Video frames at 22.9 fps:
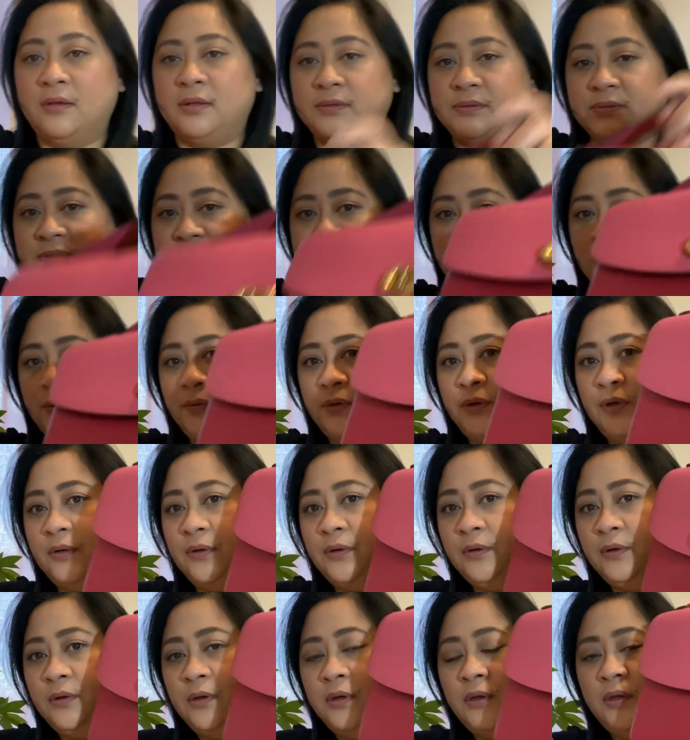Let's show you.
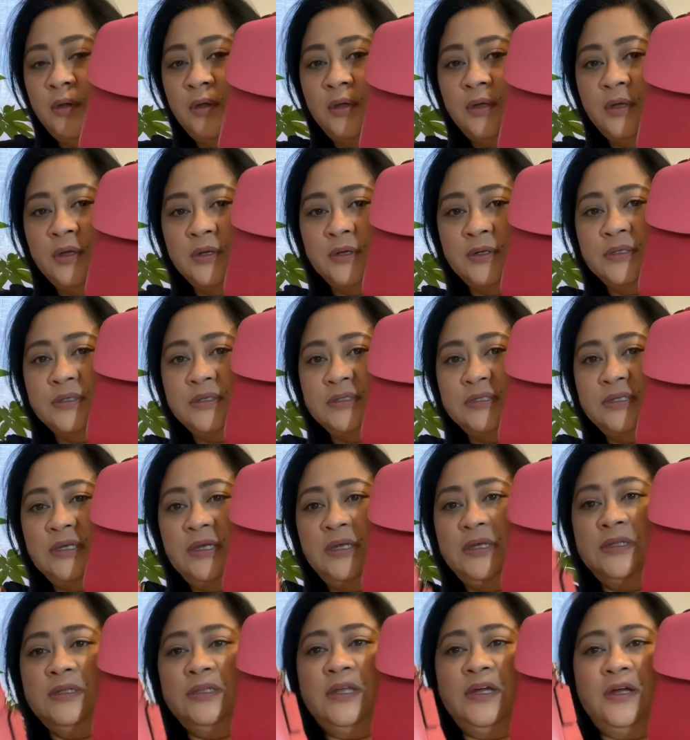
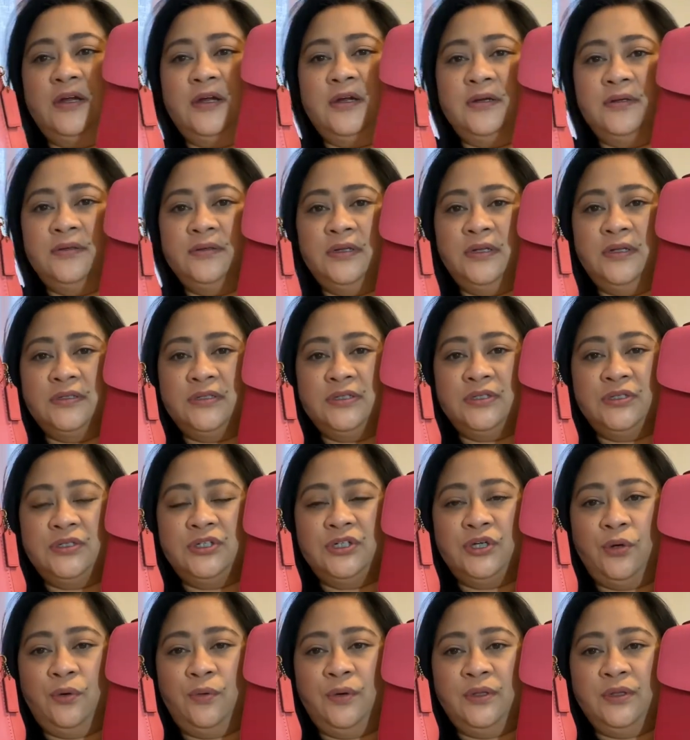See, there, it's
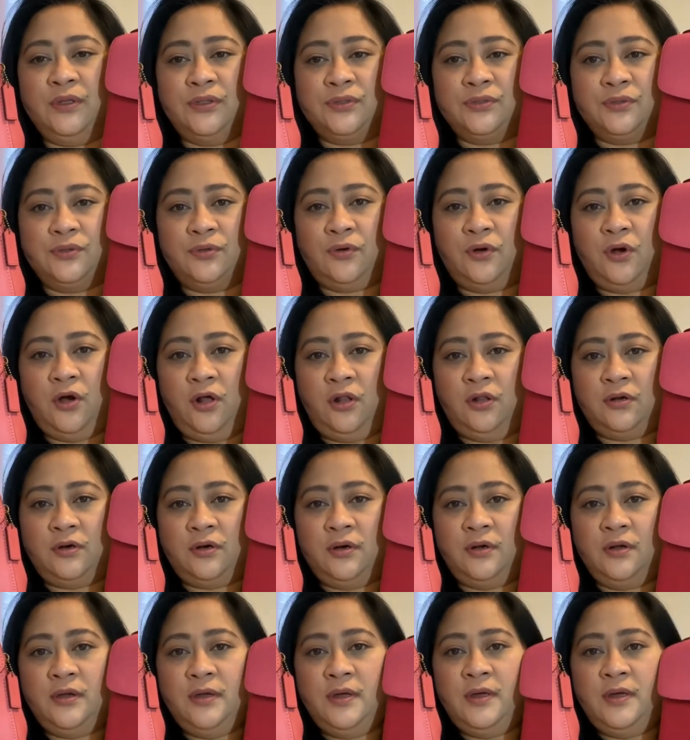showing the true color,